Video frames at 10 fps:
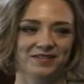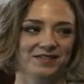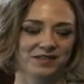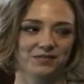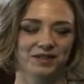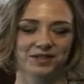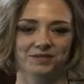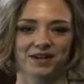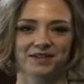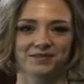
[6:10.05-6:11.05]
as big as
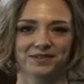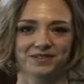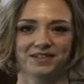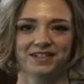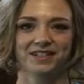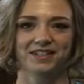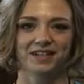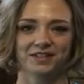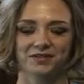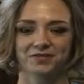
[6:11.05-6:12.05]
possible
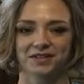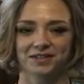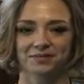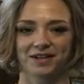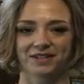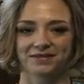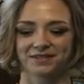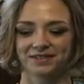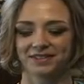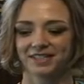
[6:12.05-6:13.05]
and as fun as
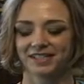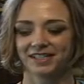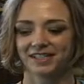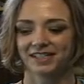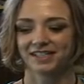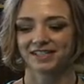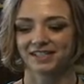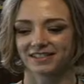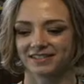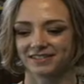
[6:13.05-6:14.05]
possible.
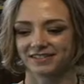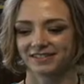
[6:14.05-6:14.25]
So,